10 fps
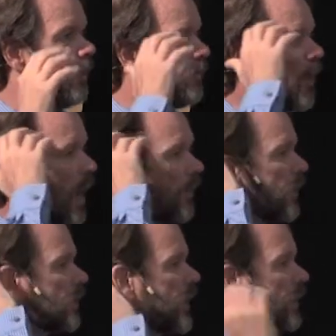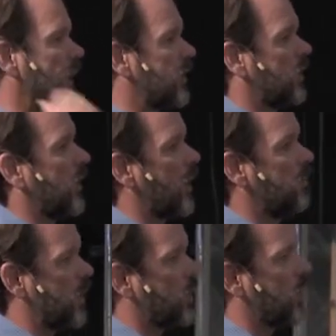Father has given us a
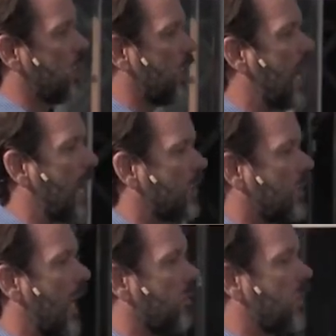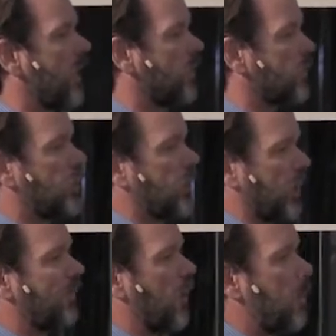commission to cast out devils, to
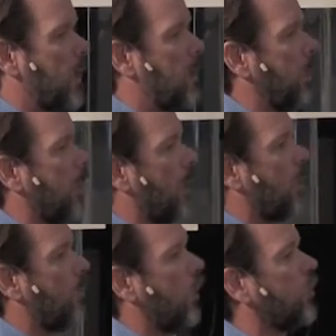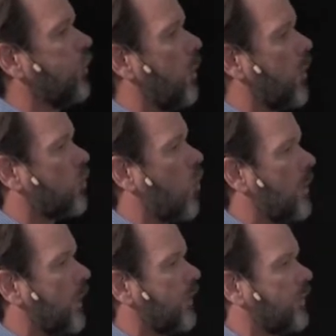deliver people, in other words, from the
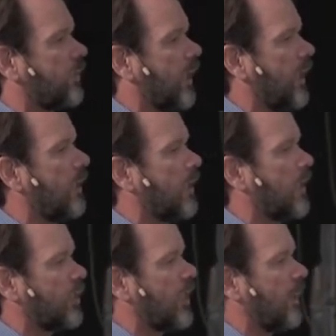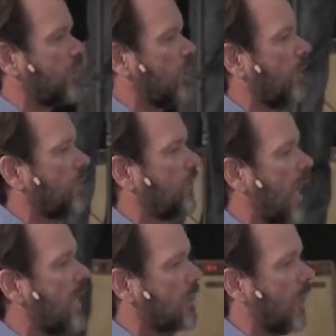torment of sin and the deception of
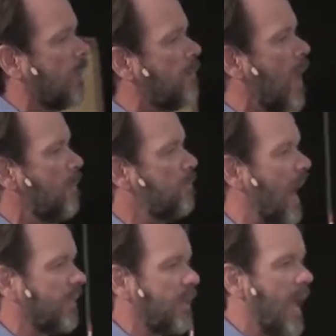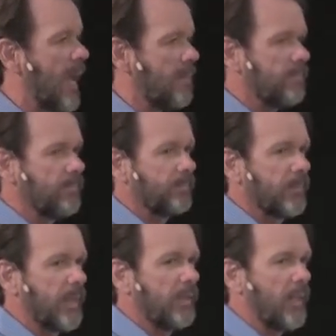Satan by the name,
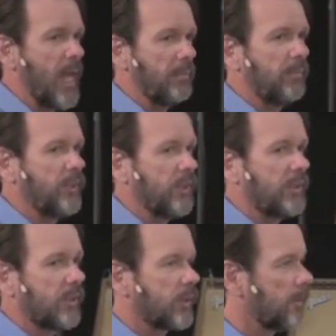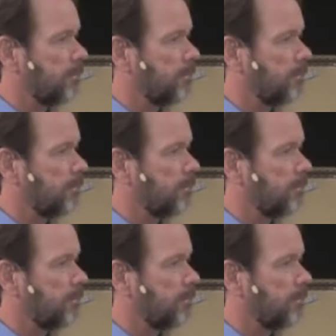in the name of Jesus.